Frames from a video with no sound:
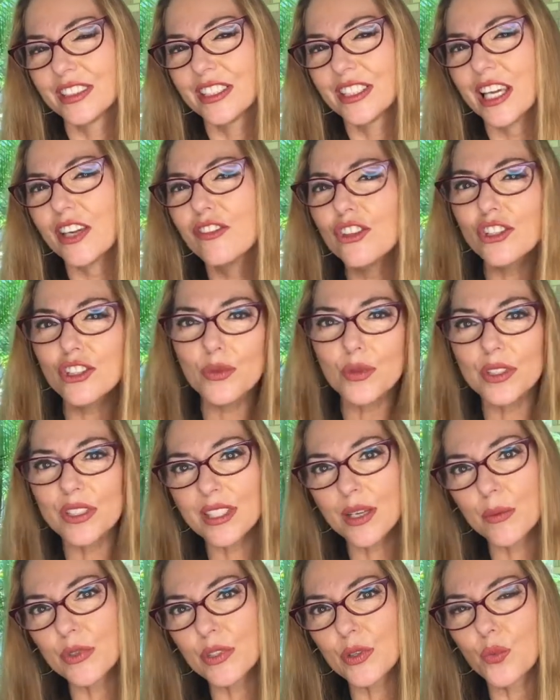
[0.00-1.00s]
If you just want
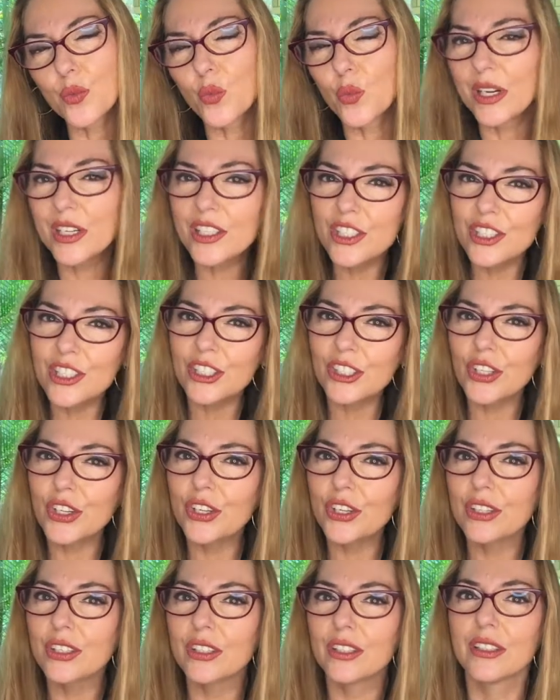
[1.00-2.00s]
someone to whinge
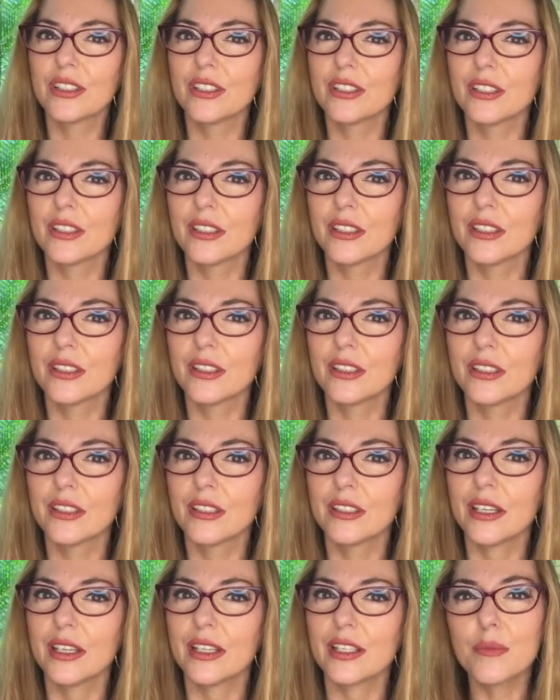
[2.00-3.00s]
to
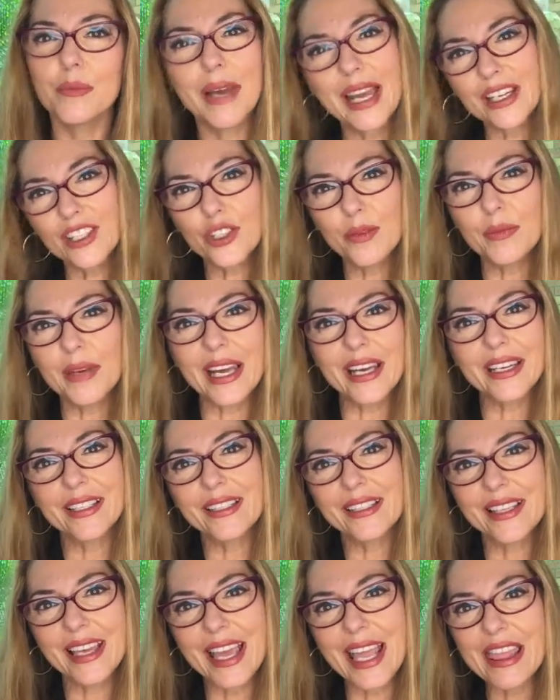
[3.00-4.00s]
and to pat your back
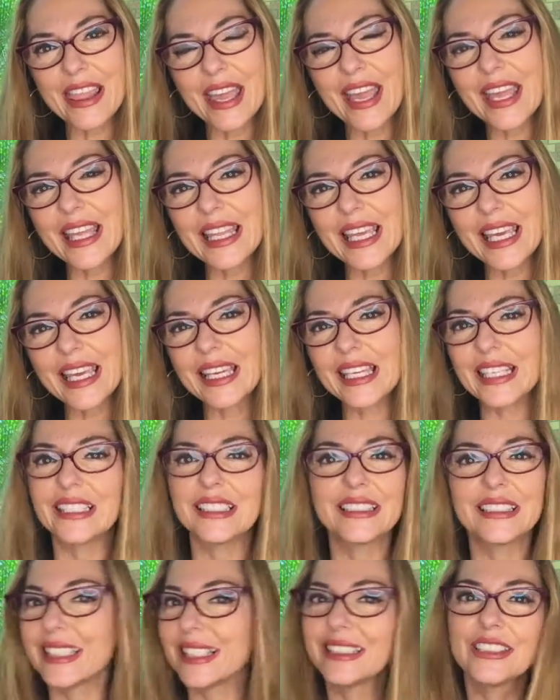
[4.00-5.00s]
and say, there, there,
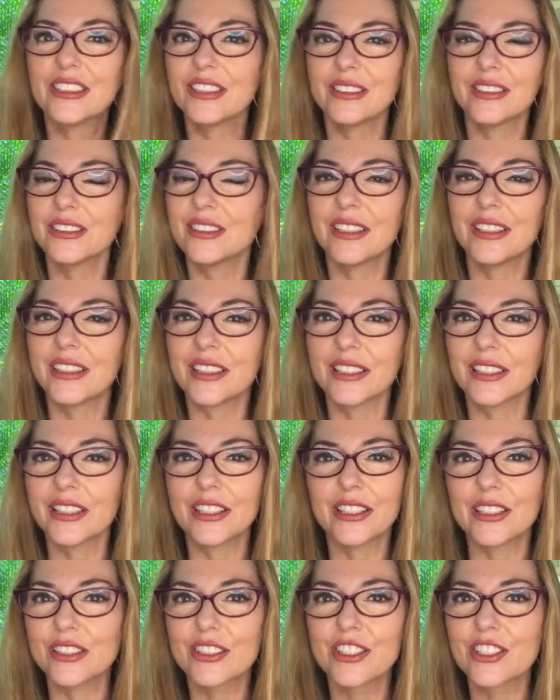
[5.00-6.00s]
then don't get a
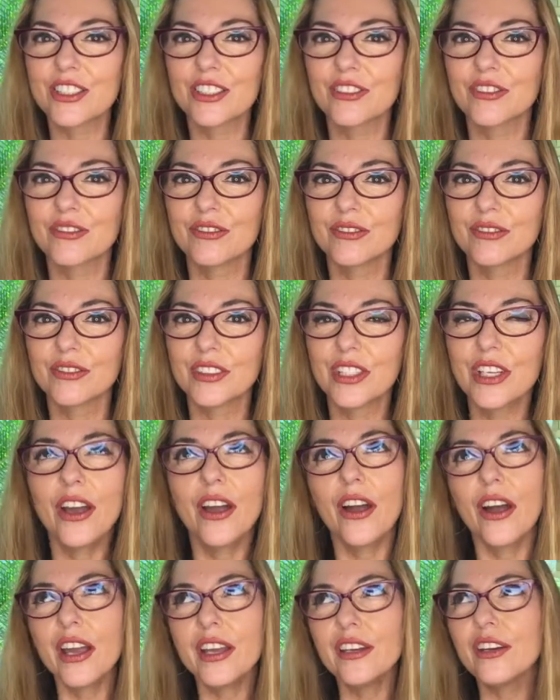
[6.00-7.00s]
coach.
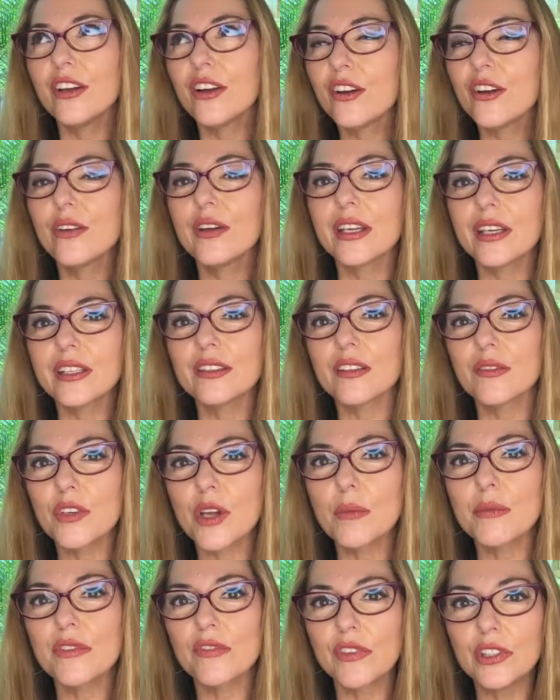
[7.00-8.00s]
I know it can
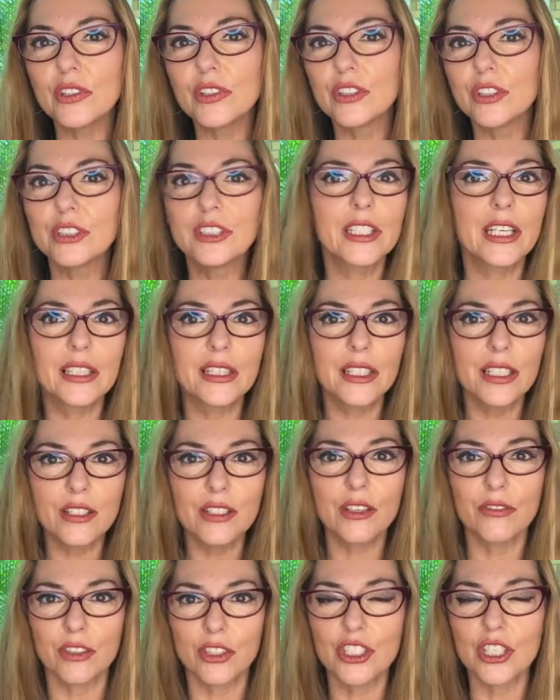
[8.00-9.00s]
sometimes feel good to get things
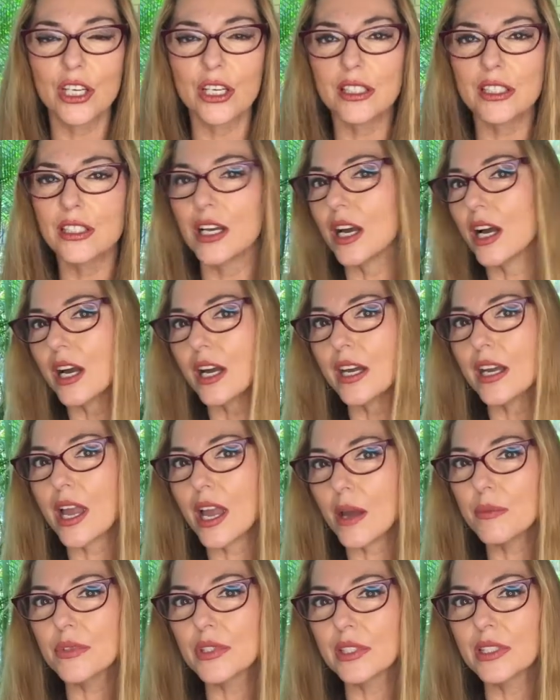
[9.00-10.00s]
off your chest. I
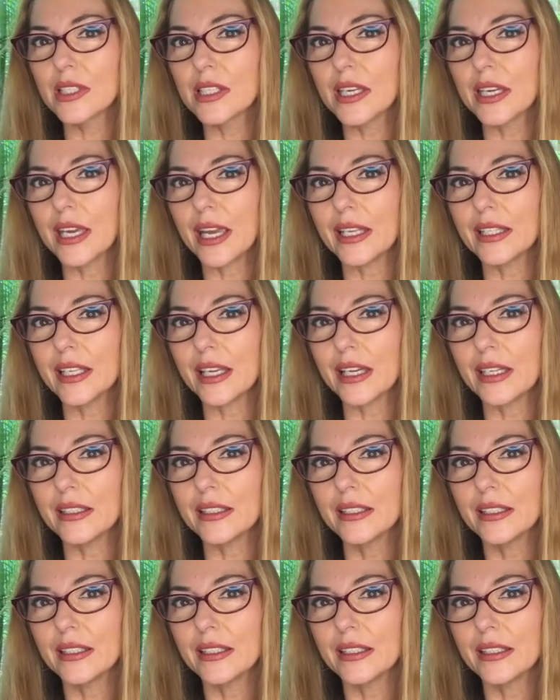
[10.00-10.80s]
absolutely get that.